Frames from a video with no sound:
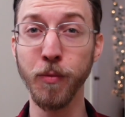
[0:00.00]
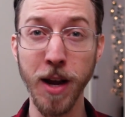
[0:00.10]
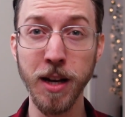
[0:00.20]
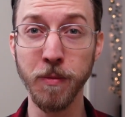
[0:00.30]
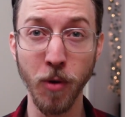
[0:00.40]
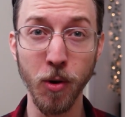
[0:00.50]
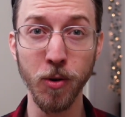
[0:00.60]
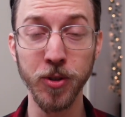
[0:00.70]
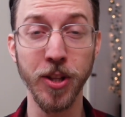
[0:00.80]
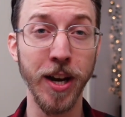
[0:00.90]
random
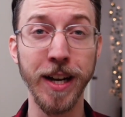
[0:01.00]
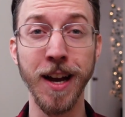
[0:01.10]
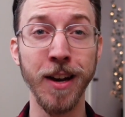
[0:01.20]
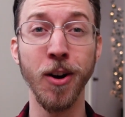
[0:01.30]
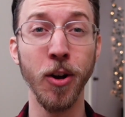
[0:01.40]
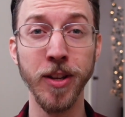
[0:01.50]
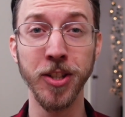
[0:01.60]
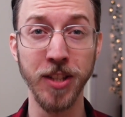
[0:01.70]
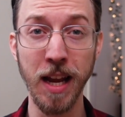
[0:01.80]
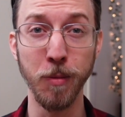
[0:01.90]
rolls that I got on
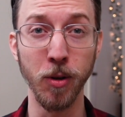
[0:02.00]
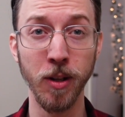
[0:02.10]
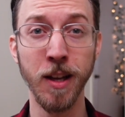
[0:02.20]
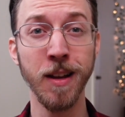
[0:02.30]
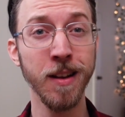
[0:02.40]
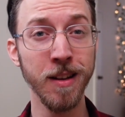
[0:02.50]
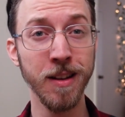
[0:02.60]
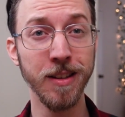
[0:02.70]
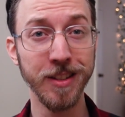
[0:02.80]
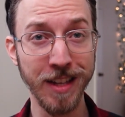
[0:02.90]
this table.
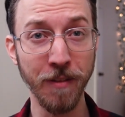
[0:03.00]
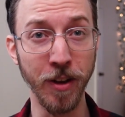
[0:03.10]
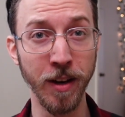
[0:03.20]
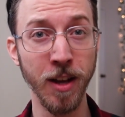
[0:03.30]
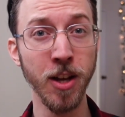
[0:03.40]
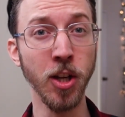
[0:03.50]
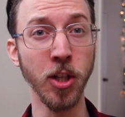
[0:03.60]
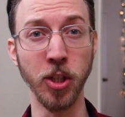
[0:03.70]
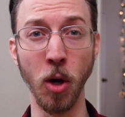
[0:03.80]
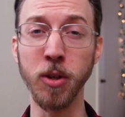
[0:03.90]
7,
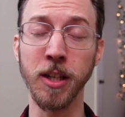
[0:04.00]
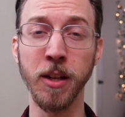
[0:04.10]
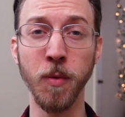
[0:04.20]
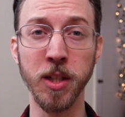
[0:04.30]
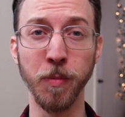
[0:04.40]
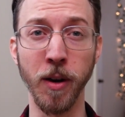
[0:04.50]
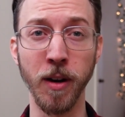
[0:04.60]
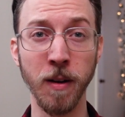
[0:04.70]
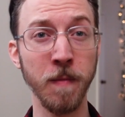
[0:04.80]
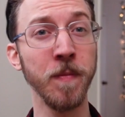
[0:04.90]
ghostly
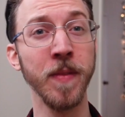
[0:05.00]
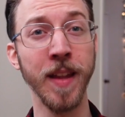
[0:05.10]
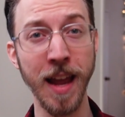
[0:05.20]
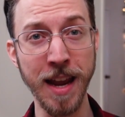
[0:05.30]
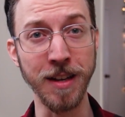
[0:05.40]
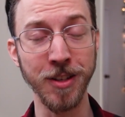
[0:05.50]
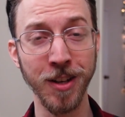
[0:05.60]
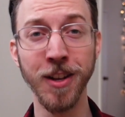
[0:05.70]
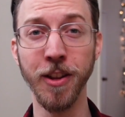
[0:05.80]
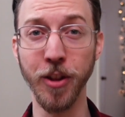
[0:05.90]
whisper. 8,
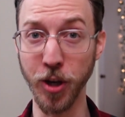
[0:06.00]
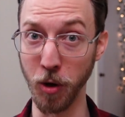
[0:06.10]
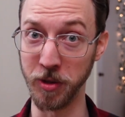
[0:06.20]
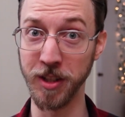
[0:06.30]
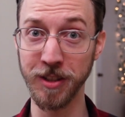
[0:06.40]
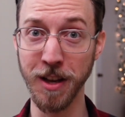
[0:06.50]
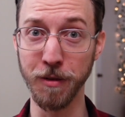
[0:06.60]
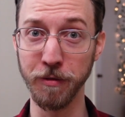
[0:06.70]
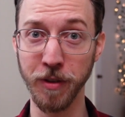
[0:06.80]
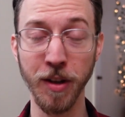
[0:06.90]
the ghost
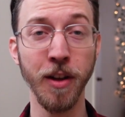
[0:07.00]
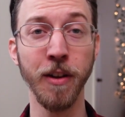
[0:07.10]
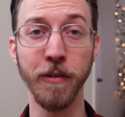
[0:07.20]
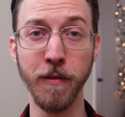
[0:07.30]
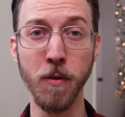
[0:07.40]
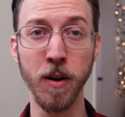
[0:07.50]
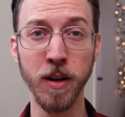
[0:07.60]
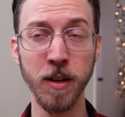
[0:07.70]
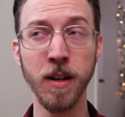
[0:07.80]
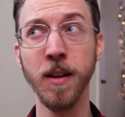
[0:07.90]
itself.
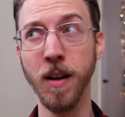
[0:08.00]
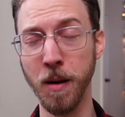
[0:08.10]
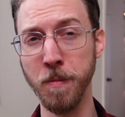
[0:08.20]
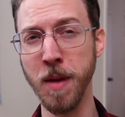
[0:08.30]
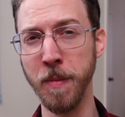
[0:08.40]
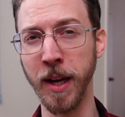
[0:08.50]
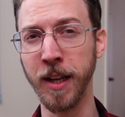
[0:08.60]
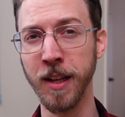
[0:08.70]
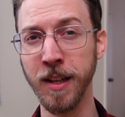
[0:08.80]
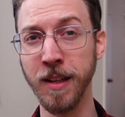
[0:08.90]
4, a
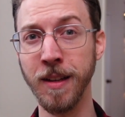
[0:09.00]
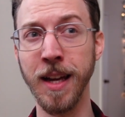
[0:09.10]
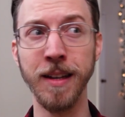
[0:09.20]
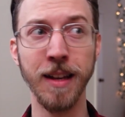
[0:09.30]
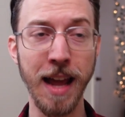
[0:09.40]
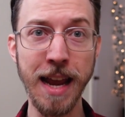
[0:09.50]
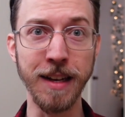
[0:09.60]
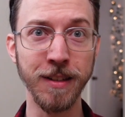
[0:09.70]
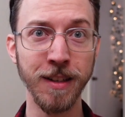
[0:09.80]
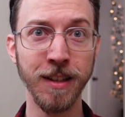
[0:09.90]
mimic. And
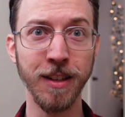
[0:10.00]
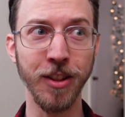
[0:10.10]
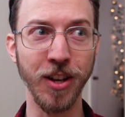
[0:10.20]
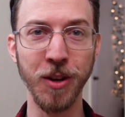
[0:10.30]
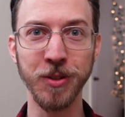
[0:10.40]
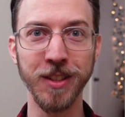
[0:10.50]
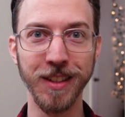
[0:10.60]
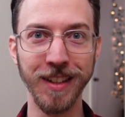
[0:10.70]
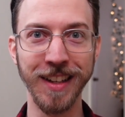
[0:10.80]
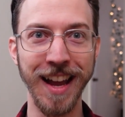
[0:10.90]
8, the ghost
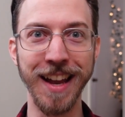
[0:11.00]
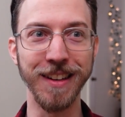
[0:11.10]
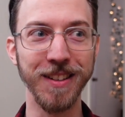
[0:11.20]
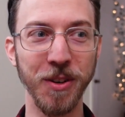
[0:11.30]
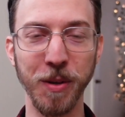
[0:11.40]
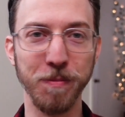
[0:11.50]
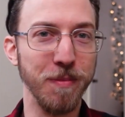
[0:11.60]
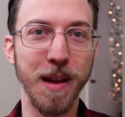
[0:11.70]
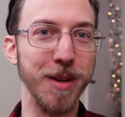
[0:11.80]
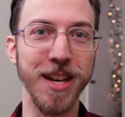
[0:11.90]
again, or
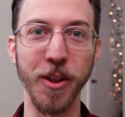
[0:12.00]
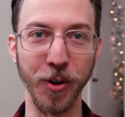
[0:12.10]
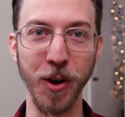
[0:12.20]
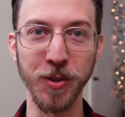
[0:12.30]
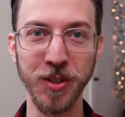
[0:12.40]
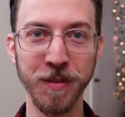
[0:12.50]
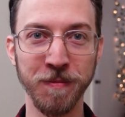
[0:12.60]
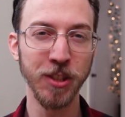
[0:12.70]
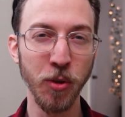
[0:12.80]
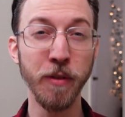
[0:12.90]
maybe another ghost.
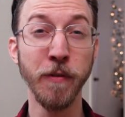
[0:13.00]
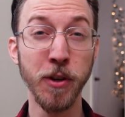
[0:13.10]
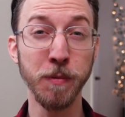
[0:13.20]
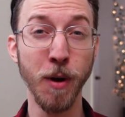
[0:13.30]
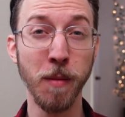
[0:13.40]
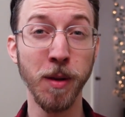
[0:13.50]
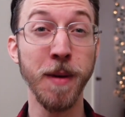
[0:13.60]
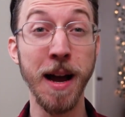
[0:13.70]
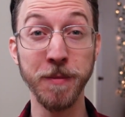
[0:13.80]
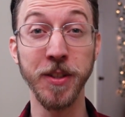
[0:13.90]
So the first problem
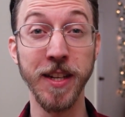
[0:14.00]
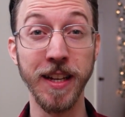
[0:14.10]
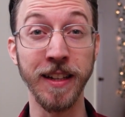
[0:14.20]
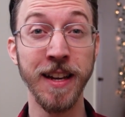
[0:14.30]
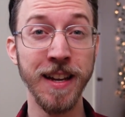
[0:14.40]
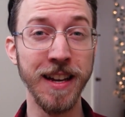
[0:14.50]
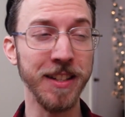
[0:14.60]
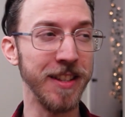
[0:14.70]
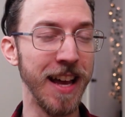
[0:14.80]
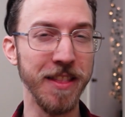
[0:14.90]
I'm seeing
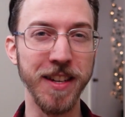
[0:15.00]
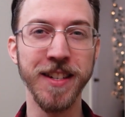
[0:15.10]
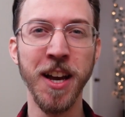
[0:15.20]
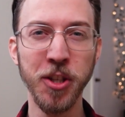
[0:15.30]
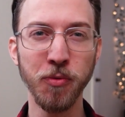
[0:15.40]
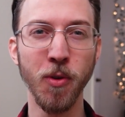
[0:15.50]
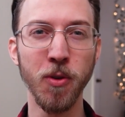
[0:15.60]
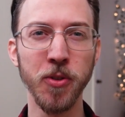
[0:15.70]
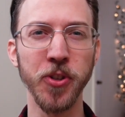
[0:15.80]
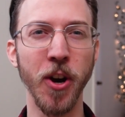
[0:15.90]
is that the dice
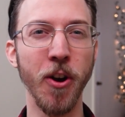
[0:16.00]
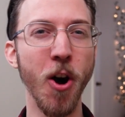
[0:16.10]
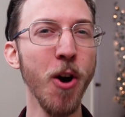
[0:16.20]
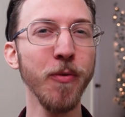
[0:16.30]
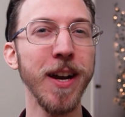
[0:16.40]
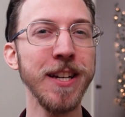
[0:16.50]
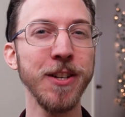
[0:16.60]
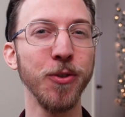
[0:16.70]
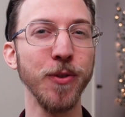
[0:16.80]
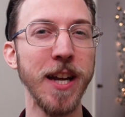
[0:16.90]
rolls are already
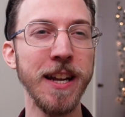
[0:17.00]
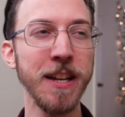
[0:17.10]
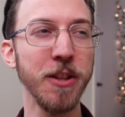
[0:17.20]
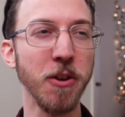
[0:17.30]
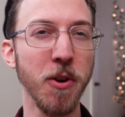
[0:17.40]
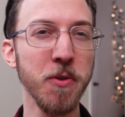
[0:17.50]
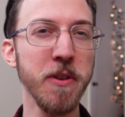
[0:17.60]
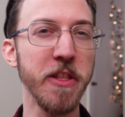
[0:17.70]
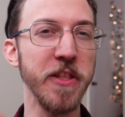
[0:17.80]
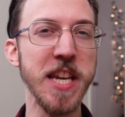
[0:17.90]
creating their
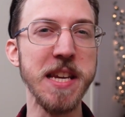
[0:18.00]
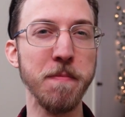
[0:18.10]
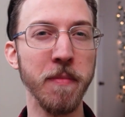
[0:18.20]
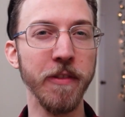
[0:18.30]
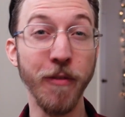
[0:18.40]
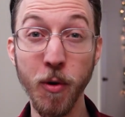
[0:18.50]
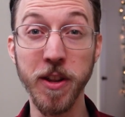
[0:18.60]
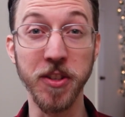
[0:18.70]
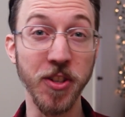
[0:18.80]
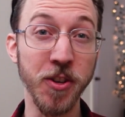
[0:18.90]
own theme for
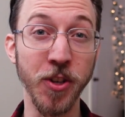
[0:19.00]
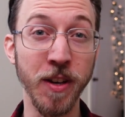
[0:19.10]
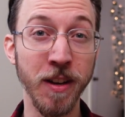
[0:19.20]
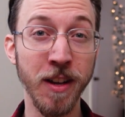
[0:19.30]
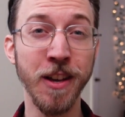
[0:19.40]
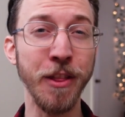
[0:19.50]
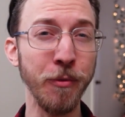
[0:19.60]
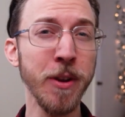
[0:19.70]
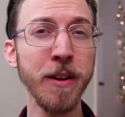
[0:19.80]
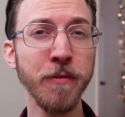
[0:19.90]
this dungeon.
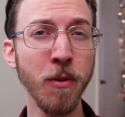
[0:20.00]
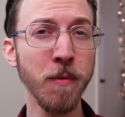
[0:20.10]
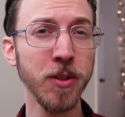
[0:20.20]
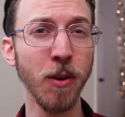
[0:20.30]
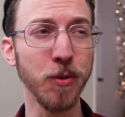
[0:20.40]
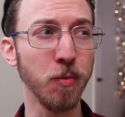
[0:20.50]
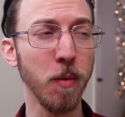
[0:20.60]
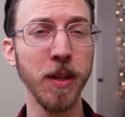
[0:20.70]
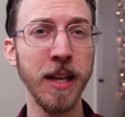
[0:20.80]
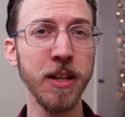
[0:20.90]
3 out of 4 results
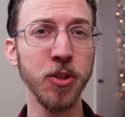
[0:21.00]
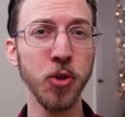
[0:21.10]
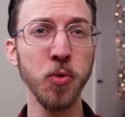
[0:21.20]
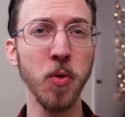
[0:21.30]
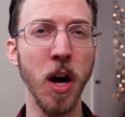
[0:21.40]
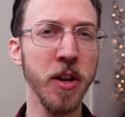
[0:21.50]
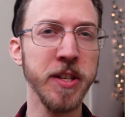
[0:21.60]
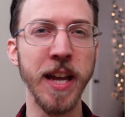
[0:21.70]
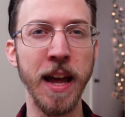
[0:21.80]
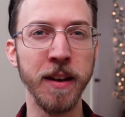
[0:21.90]
were related to
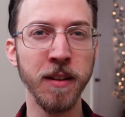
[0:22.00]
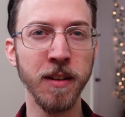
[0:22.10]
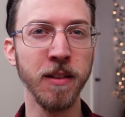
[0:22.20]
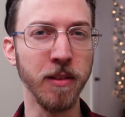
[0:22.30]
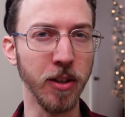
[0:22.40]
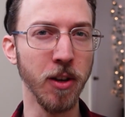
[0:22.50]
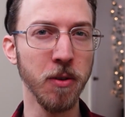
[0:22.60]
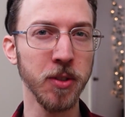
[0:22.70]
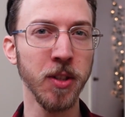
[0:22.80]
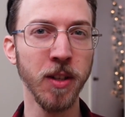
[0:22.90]
undead, the
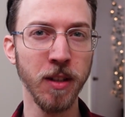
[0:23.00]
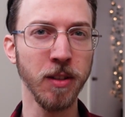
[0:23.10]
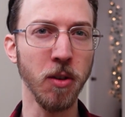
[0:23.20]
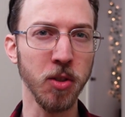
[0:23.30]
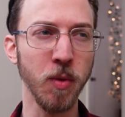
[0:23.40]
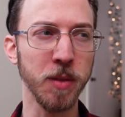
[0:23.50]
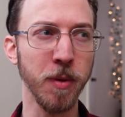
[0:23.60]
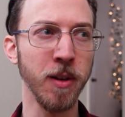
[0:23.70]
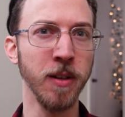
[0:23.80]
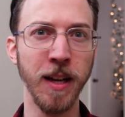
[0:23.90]
ghost, ghost
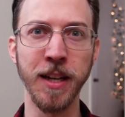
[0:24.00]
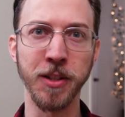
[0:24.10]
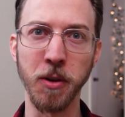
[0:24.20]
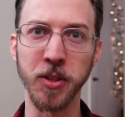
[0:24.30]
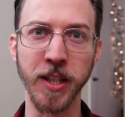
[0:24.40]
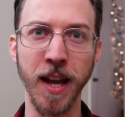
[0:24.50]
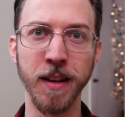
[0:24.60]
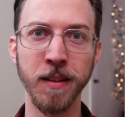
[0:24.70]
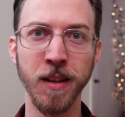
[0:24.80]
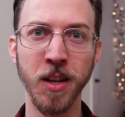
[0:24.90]
whisper, and ghost
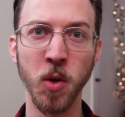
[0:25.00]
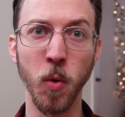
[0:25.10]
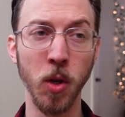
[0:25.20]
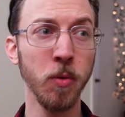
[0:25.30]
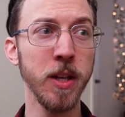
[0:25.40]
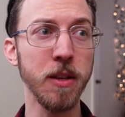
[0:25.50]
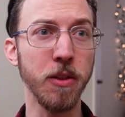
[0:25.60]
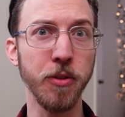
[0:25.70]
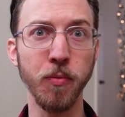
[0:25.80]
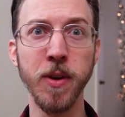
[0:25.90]
again, while only
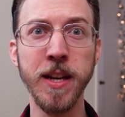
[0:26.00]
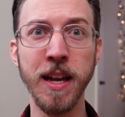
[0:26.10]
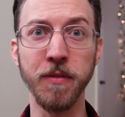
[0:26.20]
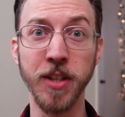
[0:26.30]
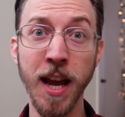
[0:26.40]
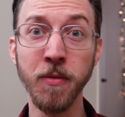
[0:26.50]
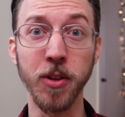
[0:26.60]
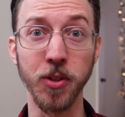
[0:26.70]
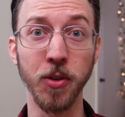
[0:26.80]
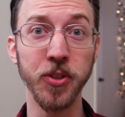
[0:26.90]
3 out of 10
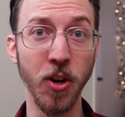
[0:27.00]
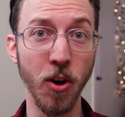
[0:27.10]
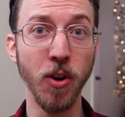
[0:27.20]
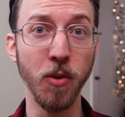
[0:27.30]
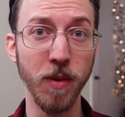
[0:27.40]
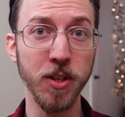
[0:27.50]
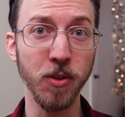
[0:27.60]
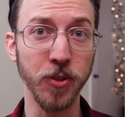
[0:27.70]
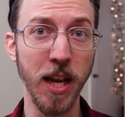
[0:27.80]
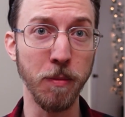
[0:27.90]
results on our
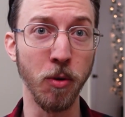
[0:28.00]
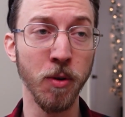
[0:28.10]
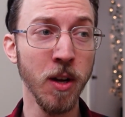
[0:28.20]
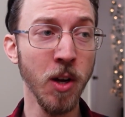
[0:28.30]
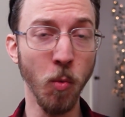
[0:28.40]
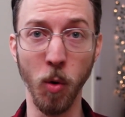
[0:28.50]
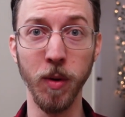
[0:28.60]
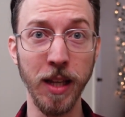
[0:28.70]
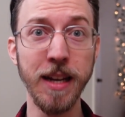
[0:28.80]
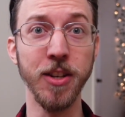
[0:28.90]
original table were
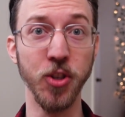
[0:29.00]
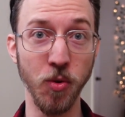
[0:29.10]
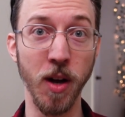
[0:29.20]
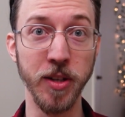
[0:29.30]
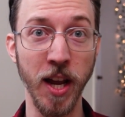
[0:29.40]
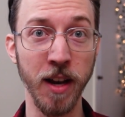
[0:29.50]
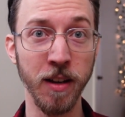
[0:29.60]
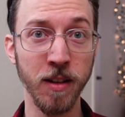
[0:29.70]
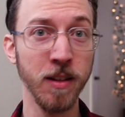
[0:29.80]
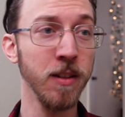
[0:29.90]
related to undead,
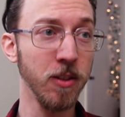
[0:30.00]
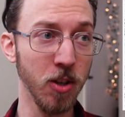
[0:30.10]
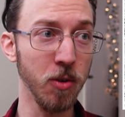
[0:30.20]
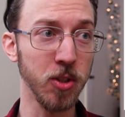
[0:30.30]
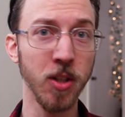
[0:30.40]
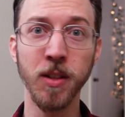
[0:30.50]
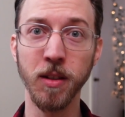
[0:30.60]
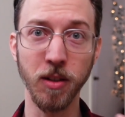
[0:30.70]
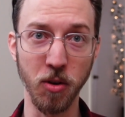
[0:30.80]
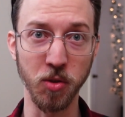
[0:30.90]
ghost,
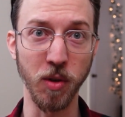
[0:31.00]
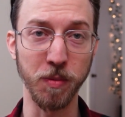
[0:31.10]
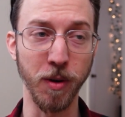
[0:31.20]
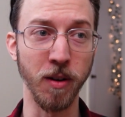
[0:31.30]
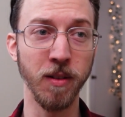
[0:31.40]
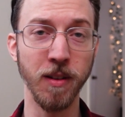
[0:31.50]
ghost whisper,